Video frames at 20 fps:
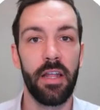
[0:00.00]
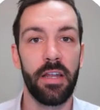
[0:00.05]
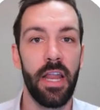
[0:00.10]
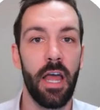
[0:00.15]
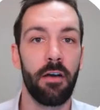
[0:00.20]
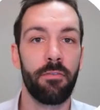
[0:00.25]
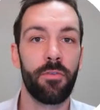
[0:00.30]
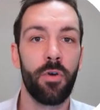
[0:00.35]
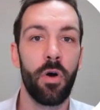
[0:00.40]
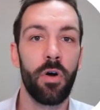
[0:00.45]

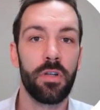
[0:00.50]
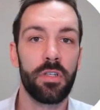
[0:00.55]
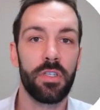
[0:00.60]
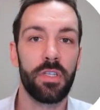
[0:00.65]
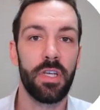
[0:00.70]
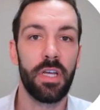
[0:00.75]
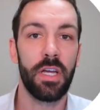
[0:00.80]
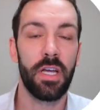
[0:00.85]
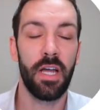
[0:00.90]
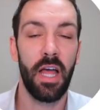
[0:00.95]
Now I've
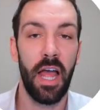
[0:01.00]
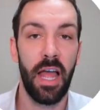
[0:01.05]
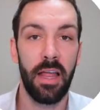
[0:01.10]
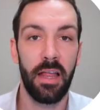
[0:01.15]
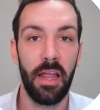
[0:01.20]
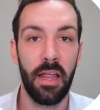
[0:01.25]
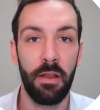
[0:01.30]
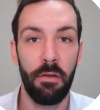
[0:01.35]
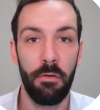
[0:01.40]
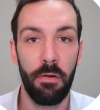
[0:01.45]
got
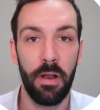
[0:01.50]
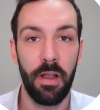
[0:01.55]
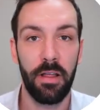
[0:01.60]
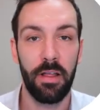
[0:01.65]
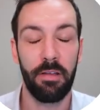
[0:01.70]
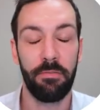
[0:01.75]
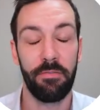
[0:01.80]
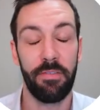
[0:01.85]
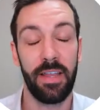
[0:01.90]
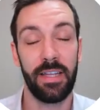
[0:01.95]
a
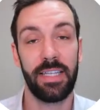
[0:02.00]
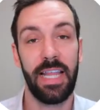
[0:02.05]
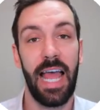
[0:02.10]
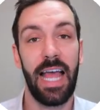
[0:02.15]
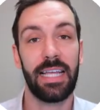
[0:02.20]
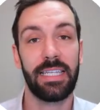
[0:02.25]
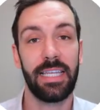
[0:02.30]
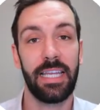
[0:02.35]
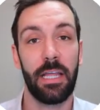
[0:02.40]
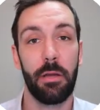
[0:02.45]

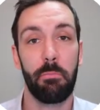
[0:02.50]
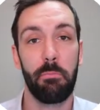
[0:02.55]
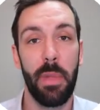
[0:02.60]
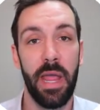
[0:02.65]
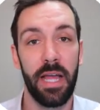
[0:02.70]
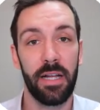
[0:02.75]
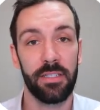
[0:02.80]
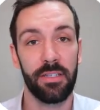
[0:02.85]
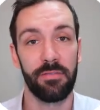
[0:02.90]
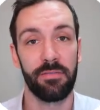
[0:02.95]
fantastic
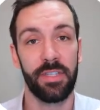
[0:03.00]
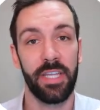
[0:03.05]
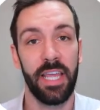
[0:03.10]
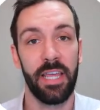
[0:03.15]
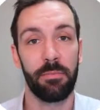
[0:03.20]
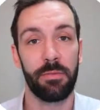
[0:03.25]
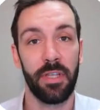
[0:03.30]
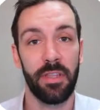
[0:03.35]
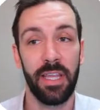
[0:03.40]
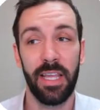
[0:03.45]
amount of
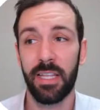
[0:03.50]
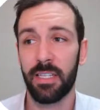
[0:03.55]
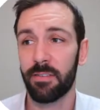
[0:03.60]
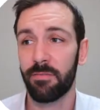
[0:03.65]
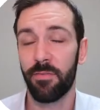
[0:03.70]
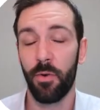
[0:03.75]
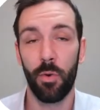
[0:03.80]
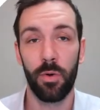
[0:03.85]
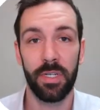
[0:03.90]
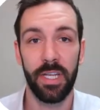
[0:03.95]
tips. I think it's
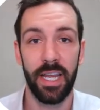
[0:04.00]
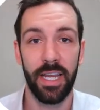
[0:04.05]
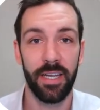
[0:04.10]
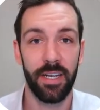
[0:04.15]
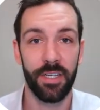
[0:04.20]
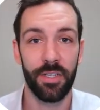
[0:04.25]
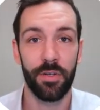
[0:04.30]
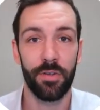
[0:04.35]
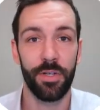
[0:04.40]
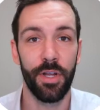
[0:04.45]

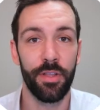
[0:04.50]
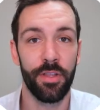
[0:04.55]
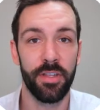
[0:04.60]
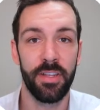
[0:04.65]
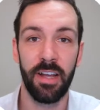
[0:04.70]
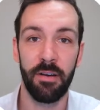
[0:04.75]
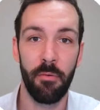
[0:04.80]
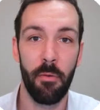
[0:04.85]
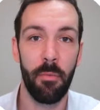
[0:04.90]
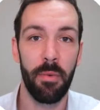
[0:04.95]
14, I should know the
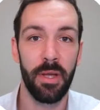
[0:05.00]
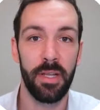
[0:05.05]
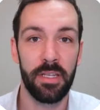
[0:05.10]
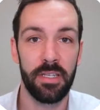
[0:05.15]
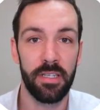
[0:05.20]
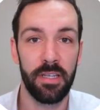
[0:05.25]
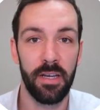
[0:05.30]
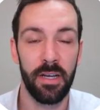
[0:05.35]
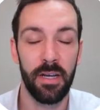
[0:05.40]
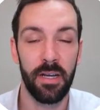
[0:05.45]
number,
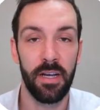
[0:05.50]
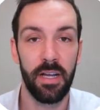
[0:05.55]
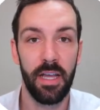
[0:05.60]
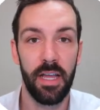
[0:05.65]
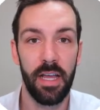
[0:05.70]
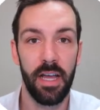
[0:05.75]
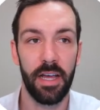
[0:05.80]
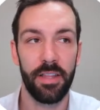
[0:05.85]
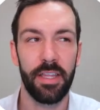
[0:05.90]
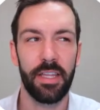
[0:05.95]
but
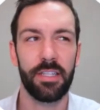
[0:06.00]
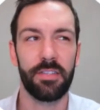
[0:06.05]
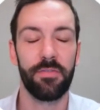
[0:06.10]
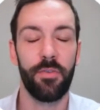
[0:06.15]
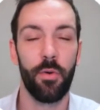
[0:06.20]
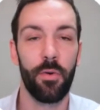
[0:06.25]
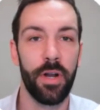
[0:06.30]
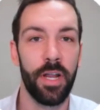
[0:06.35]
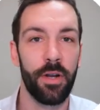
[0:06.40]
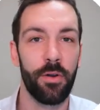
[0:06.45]
I think it's
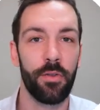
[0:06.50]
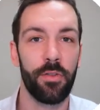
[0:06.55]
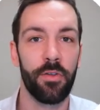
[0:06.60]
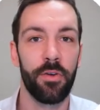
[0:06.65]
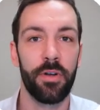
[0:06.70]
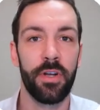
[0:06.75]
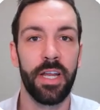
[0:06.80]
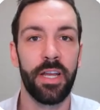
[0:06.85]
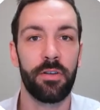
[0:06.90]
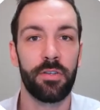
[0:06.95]
14 or
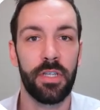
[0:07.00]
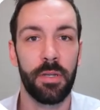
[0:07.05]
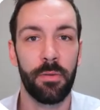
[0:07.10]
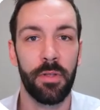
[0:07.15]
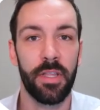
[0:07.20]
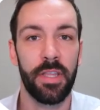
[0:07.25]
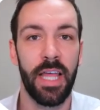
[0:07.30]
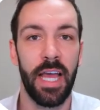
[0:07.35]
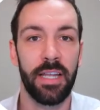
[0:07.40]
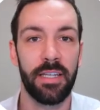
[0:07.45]
13 or
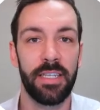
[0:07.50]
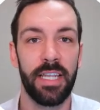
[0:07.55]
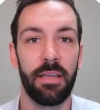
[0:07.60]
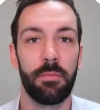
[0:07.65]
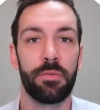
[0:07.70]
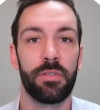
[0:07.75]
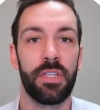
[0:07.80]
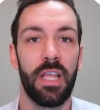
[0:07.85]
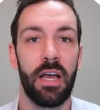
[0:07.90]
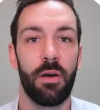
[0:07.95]
something like that,
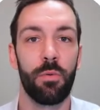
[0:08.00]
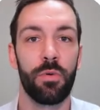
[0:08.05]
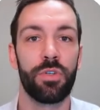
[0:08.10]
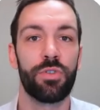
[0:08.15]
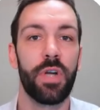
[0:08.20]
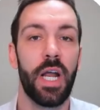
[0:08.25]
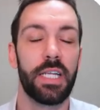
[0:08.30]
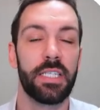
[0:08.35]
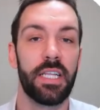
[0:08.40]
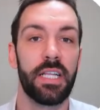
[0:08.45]
tips that will
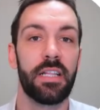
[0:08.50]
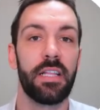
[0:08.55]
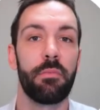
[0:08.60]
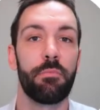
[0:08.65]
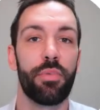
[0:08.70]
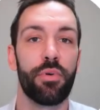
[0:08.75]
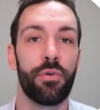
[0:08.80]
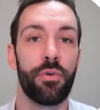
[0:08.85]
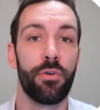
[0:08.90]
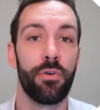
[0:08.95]
drastically
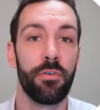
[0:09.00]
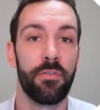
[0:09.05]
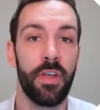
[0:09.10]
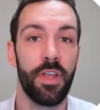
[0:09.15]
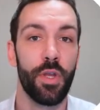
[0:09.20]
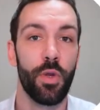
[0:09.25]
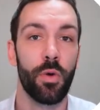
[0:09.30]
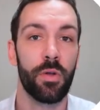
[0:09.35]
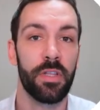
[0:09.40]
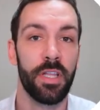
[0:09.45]
improve
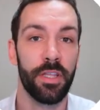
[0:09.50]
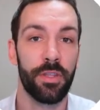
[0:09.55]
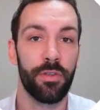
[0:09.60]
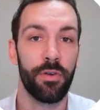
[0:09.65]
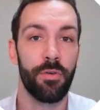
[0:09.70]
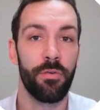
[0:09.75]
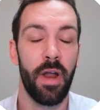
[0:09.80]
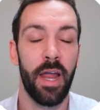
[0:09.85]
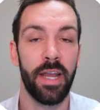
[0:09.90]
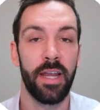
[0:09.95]
your
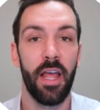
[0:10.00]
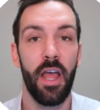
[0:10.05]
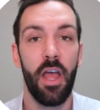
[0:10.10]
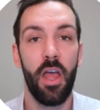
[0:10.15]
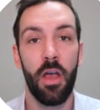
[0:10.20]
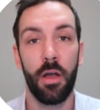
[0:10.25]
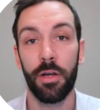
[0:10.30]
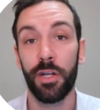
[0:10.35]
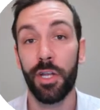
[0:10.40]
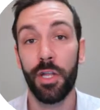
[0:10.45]
click-through rate.
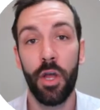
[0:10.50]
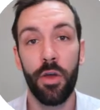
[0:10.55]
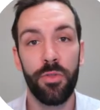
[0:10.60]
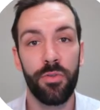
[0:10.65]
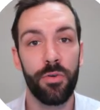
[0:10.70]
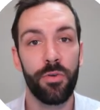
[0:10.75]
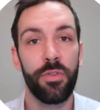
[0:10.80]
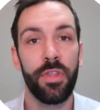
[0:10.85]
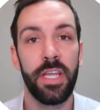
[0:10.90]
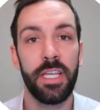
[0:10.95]
I'm going to go
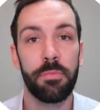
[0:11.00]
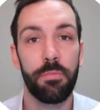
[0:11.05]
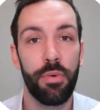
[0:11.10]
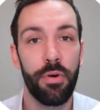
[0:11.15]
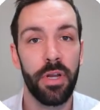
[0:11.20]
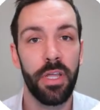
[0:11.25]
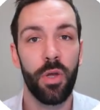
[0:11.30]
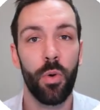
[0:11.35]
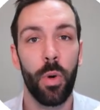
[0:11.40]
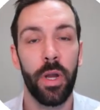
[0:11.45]
through these
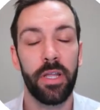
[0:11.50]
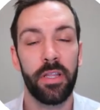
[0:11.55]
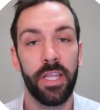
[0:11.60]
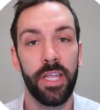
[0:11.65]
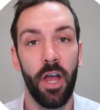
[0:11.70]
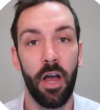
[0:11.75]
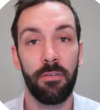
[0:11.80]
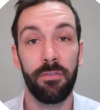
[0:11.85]
pretty quickly.